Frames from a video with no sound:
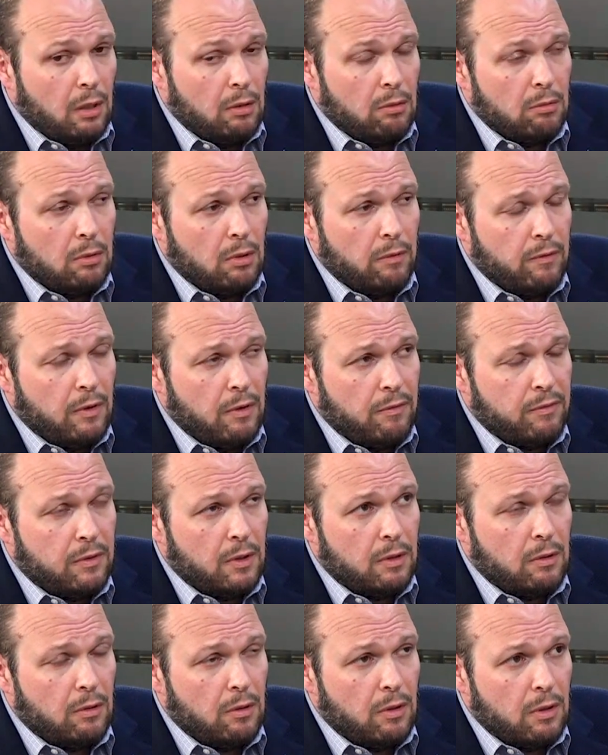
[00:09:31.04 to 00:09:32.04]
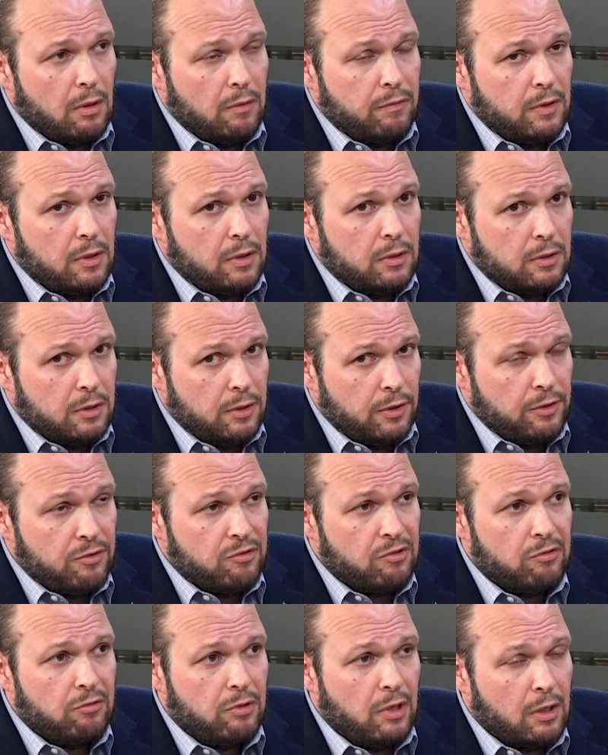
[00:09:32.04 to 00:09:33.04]
you know, if, if there are if there are
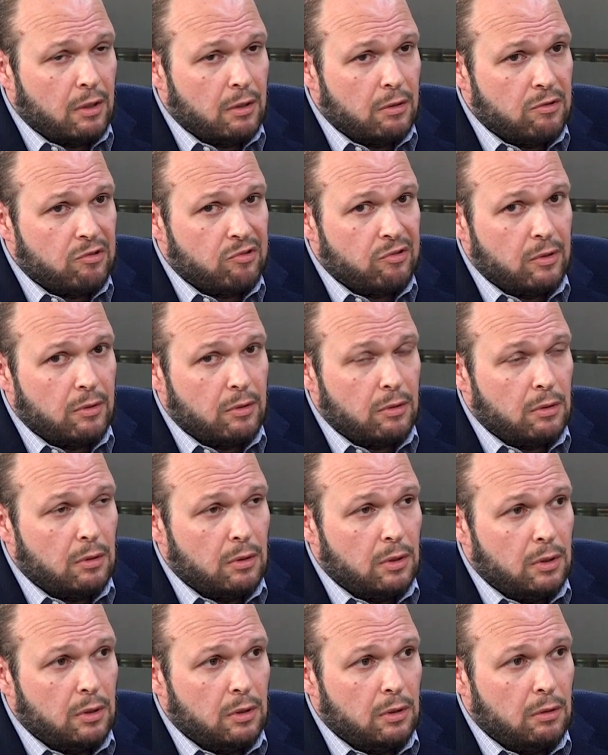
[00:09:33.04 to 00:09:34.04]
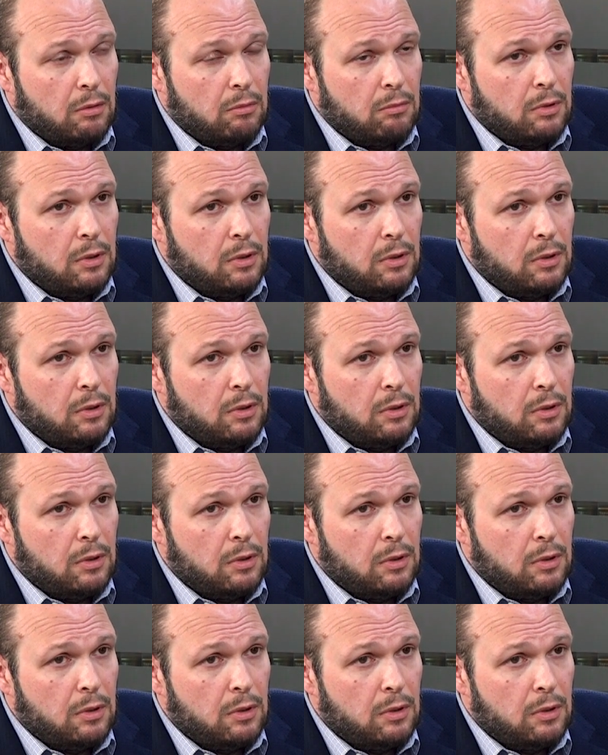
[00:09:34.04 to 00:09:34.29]
citizens that consider uh,